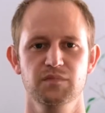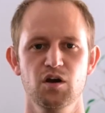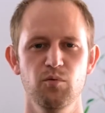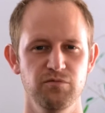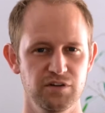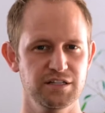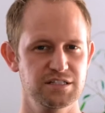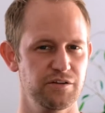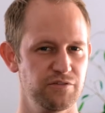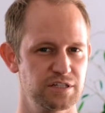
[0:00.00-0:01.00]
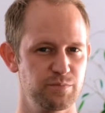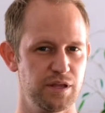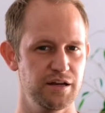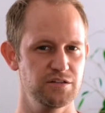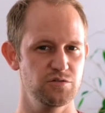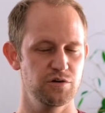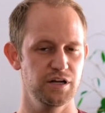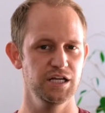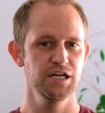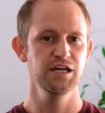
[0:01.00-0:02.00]
Hopefully it's
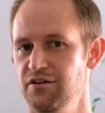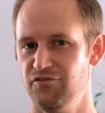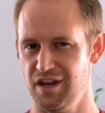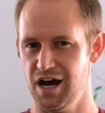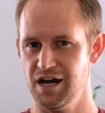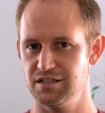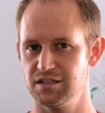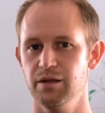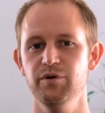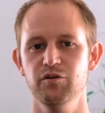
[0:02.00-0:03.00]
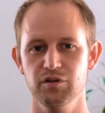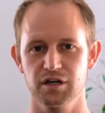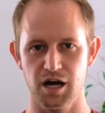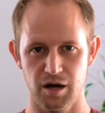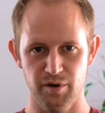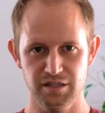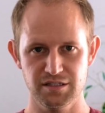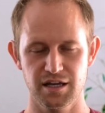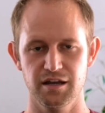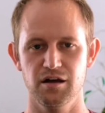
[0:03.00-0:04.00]
self-explanatory. If not, let me know in the comments
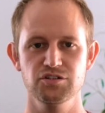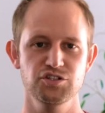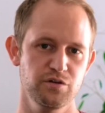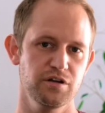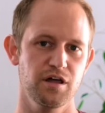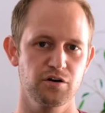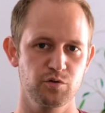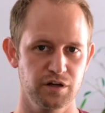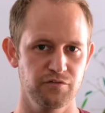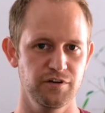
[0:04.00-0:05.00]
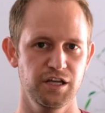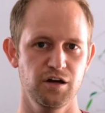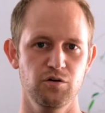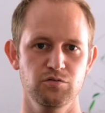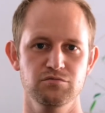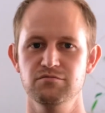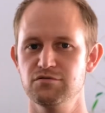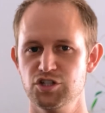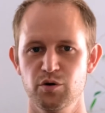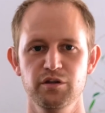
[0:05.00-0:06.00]
and I'll shoot another quick video
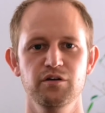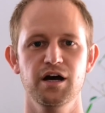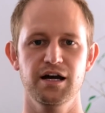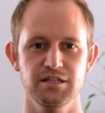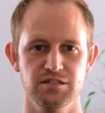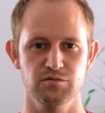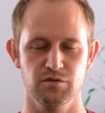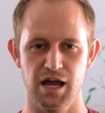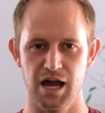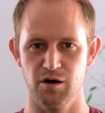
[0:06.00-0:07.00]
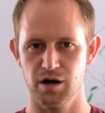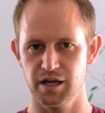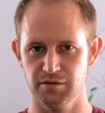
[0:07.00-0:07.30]
showing you guys how I